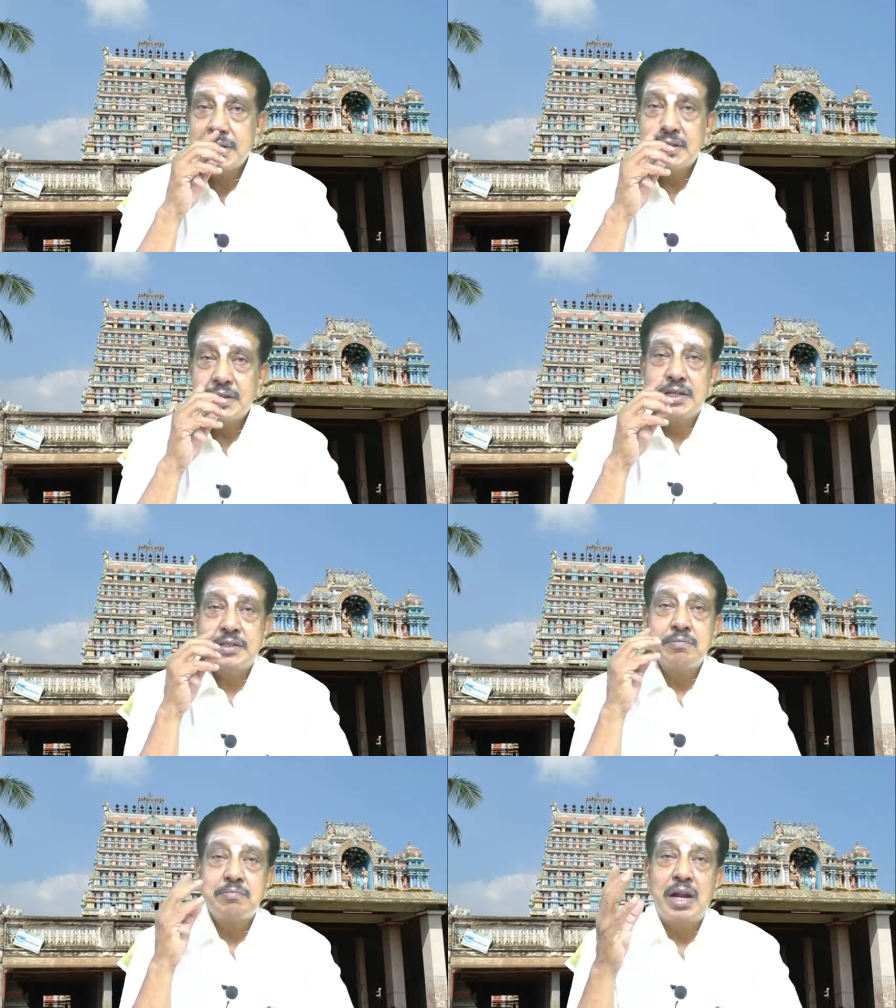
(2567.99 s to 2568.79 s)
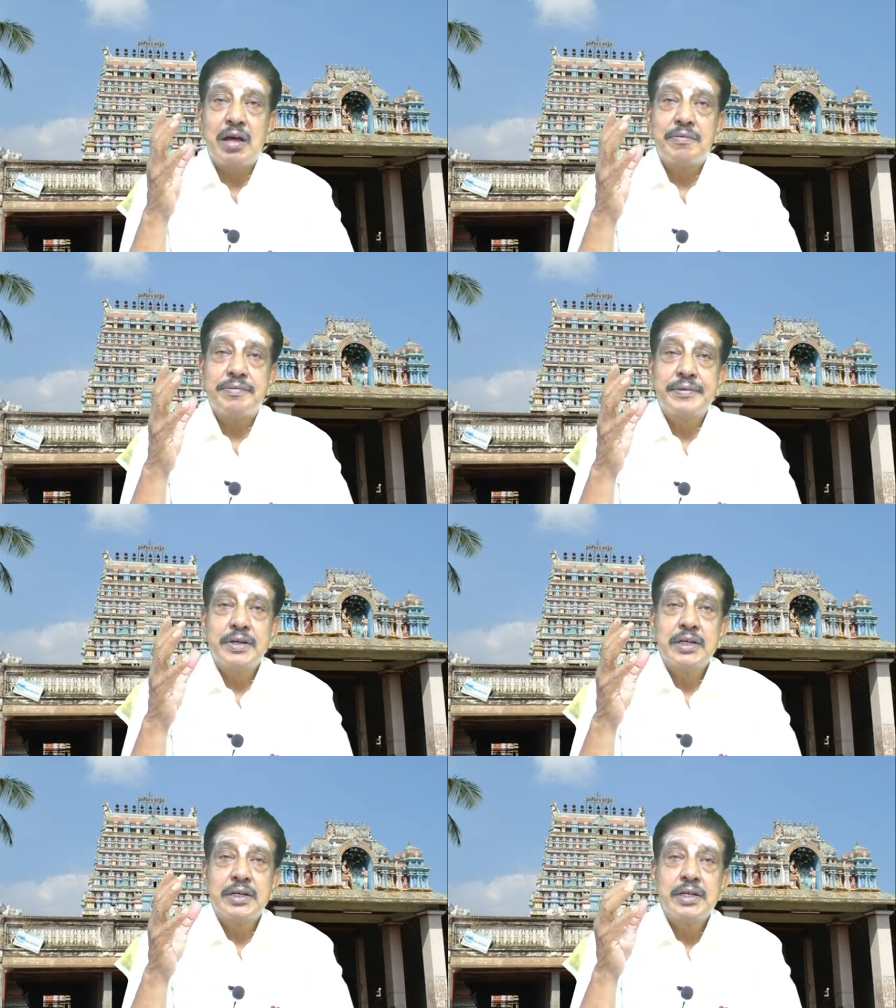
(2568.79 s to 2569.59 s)
The symbol of
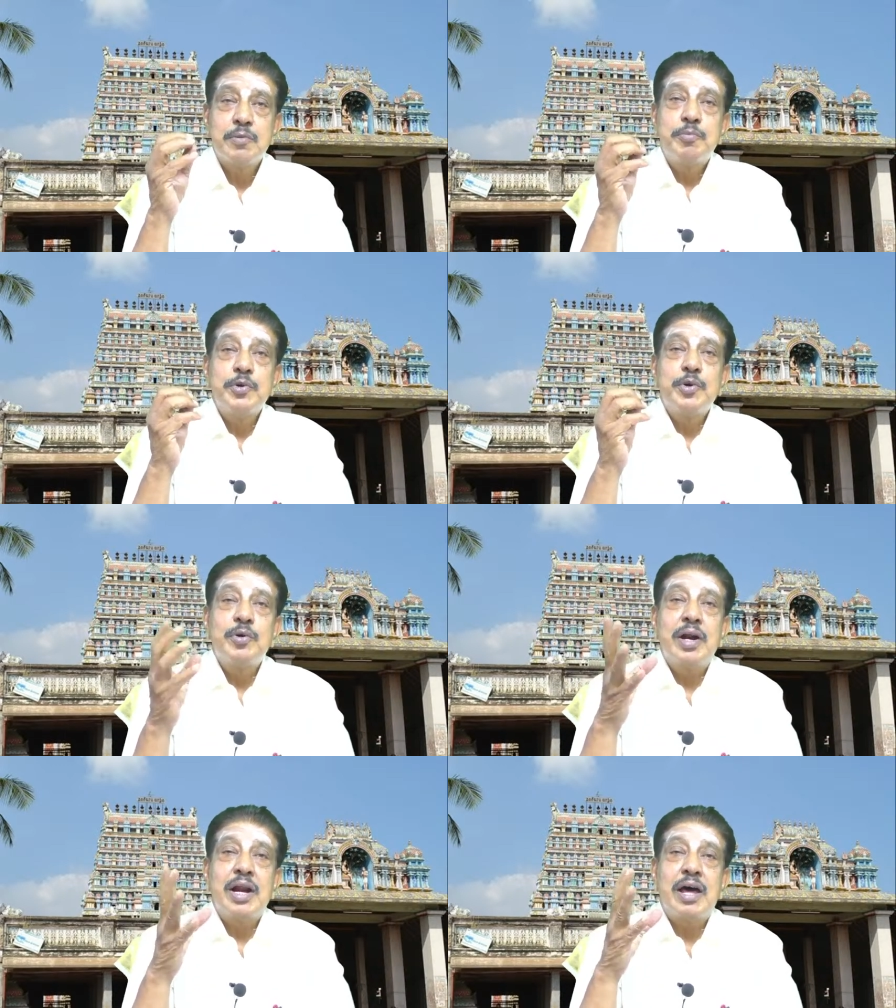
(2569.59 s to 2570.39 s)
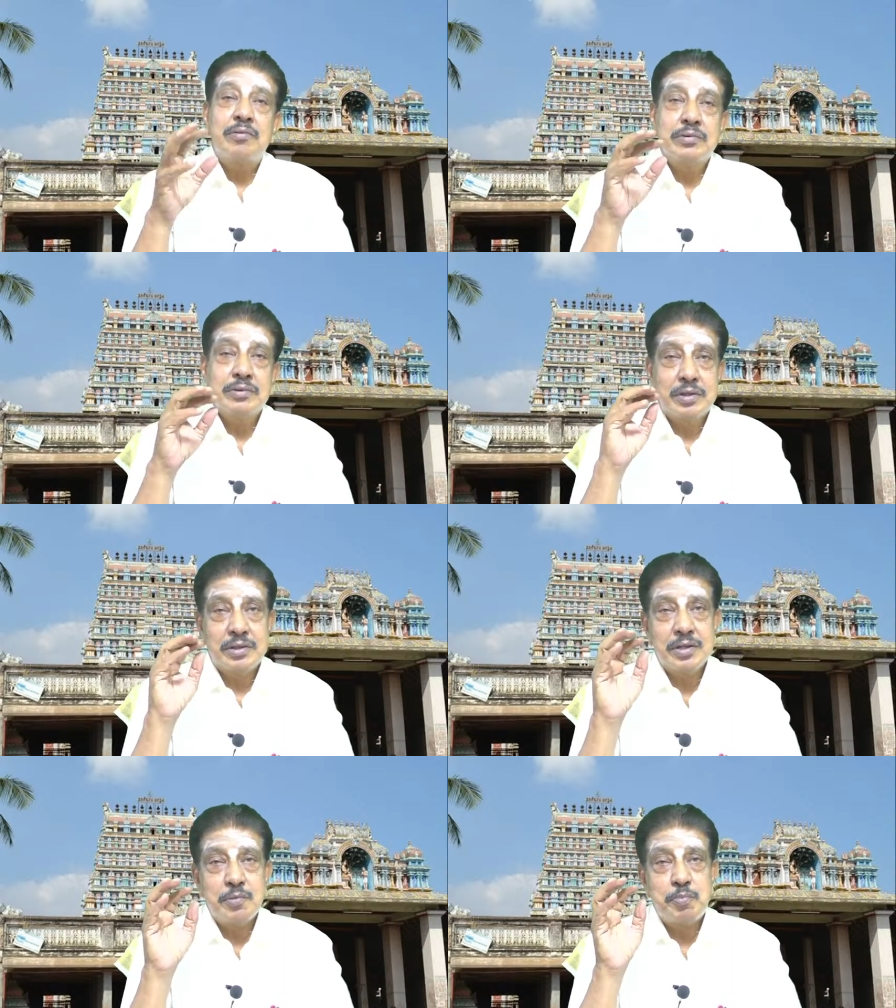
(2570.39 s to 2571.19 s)
pure love,
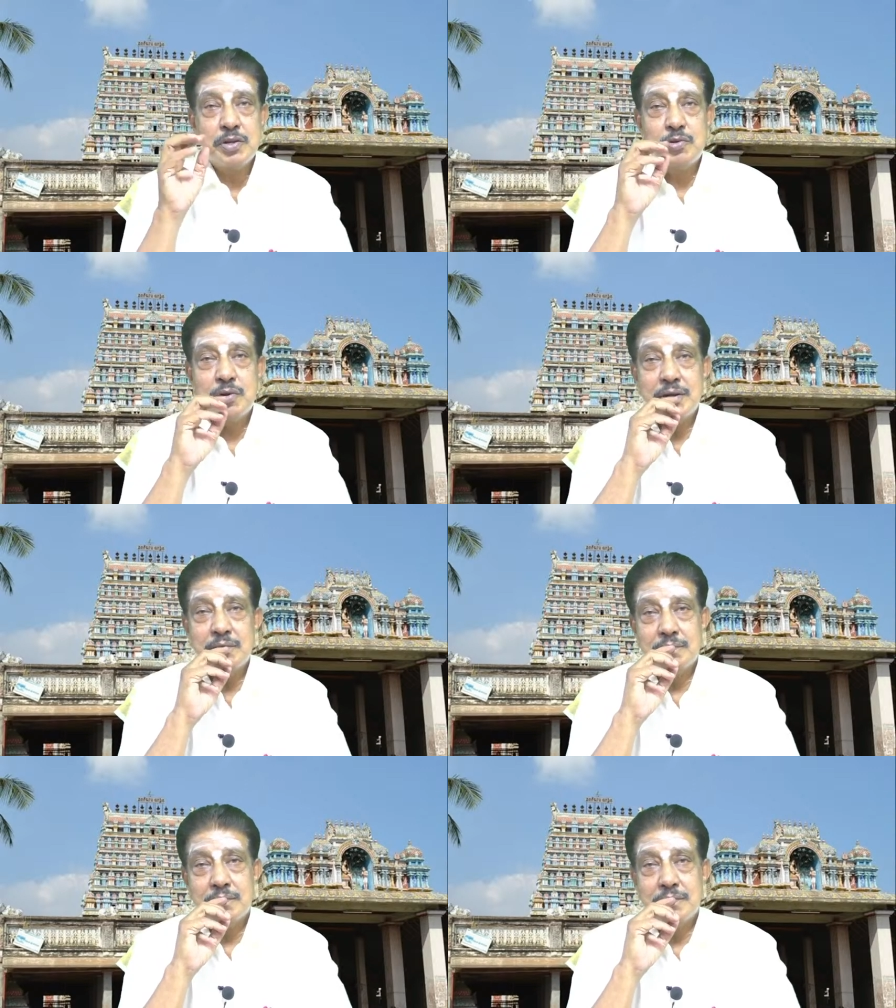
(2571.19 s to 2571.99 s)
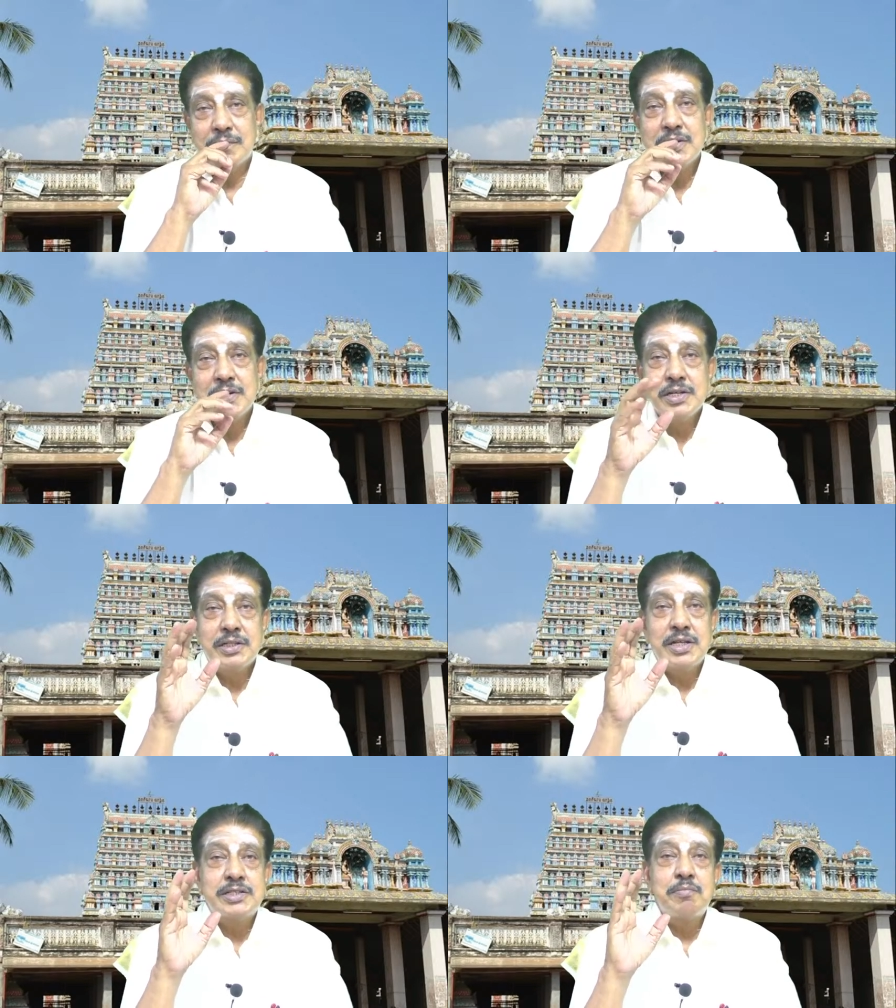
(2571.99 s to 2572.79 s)
Tiruparandurai.
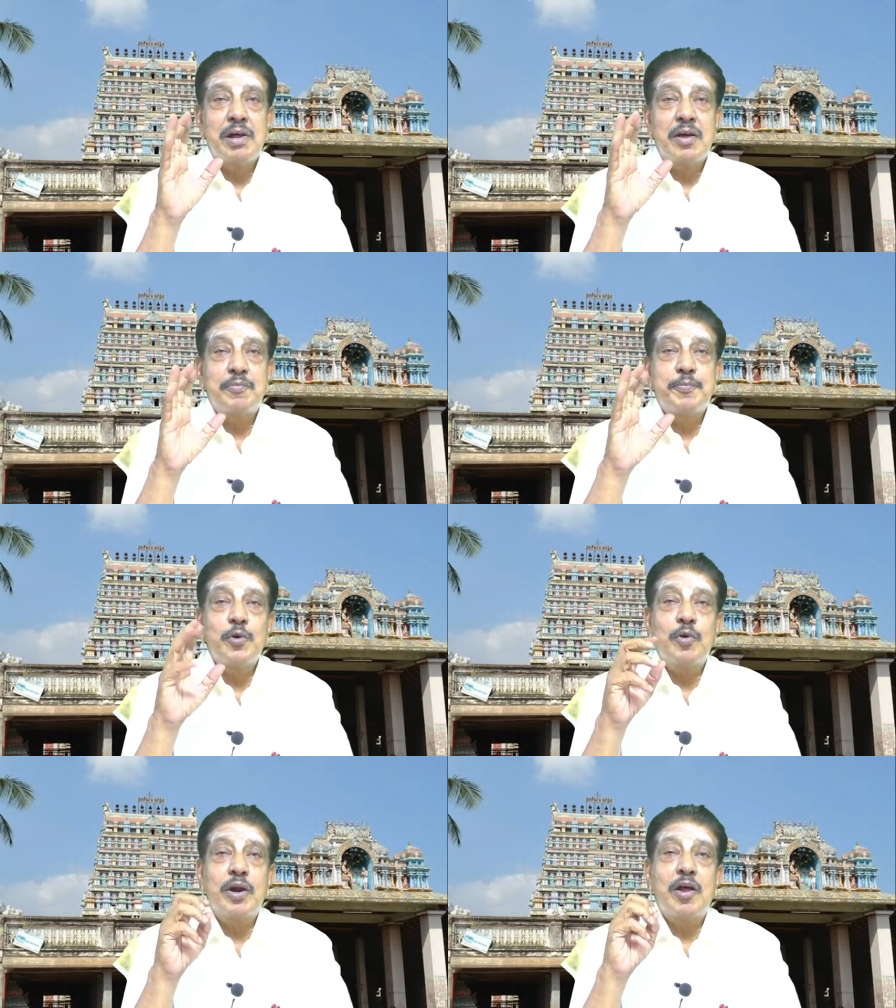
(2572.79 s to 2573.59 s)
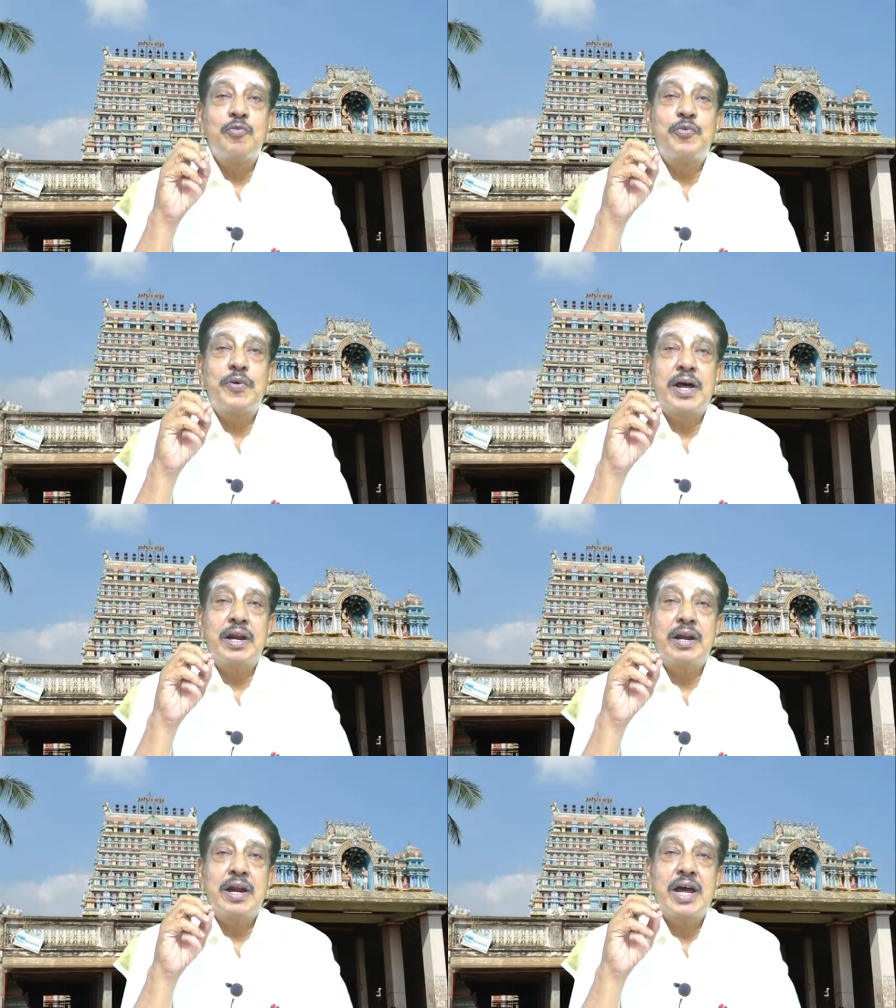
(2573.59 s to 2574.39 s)
The symbol of pure love for
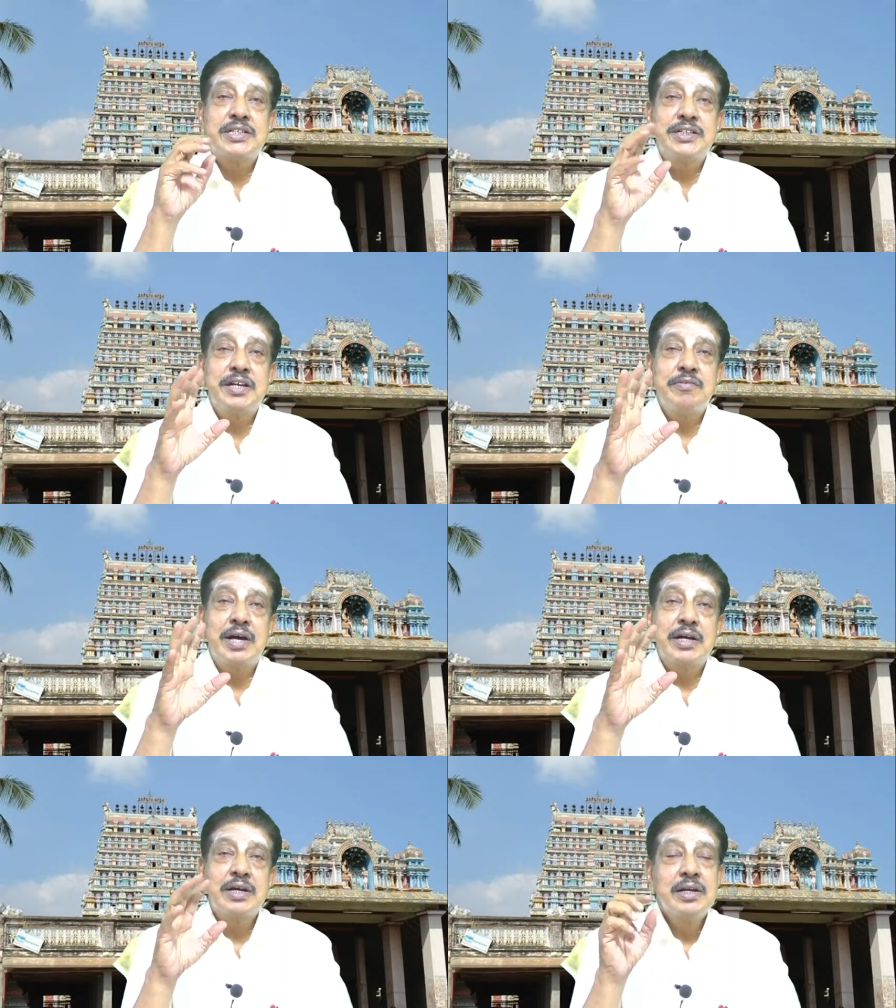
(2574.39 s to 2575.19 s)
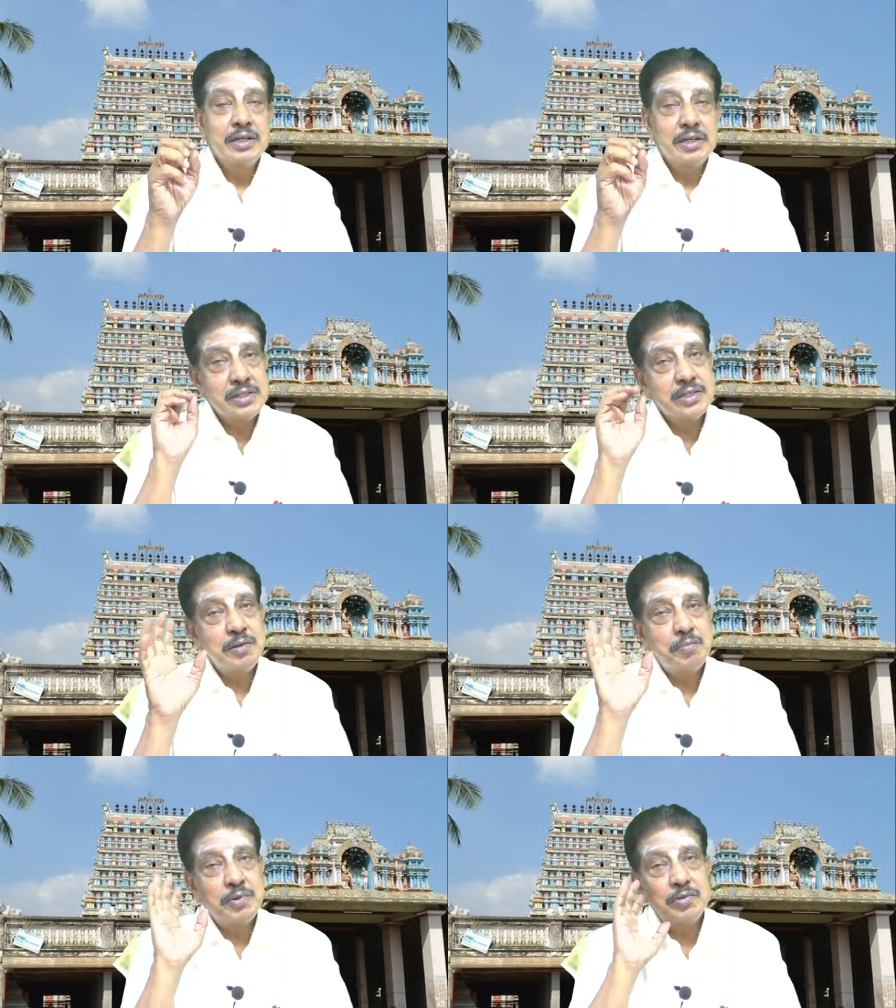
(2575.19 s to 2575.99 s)
Lord Shiva is
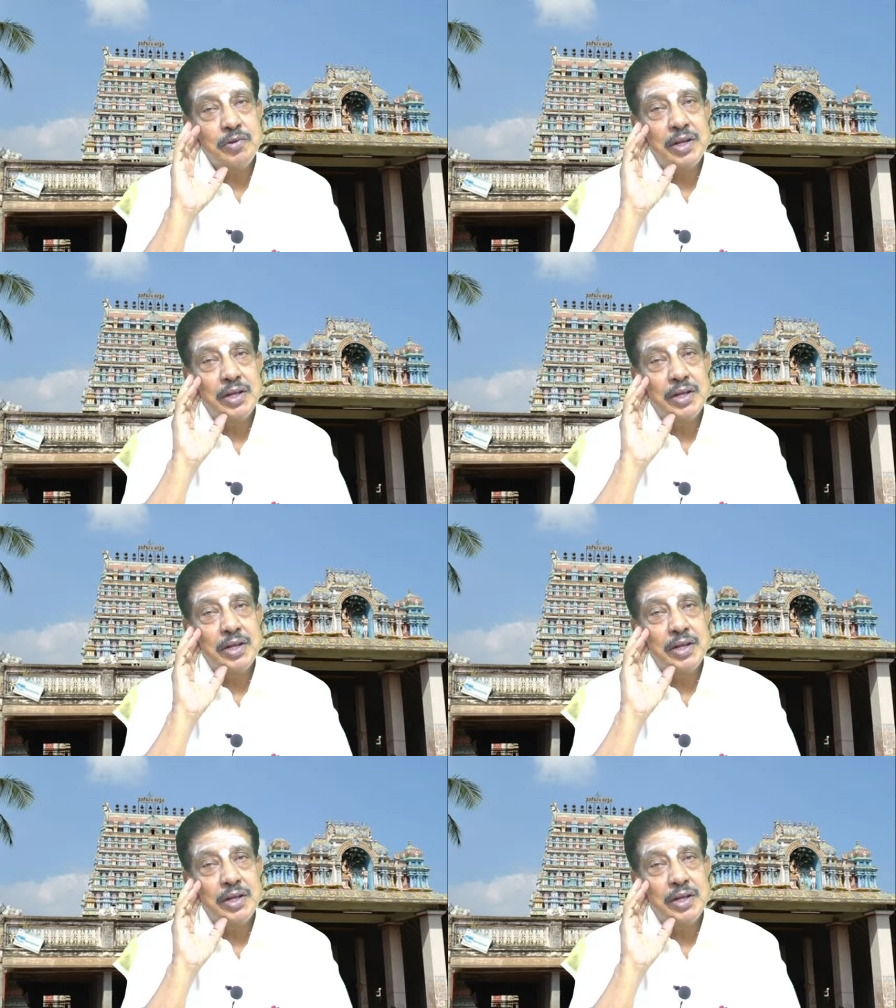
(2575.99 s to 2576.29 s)
Tiruparandurai.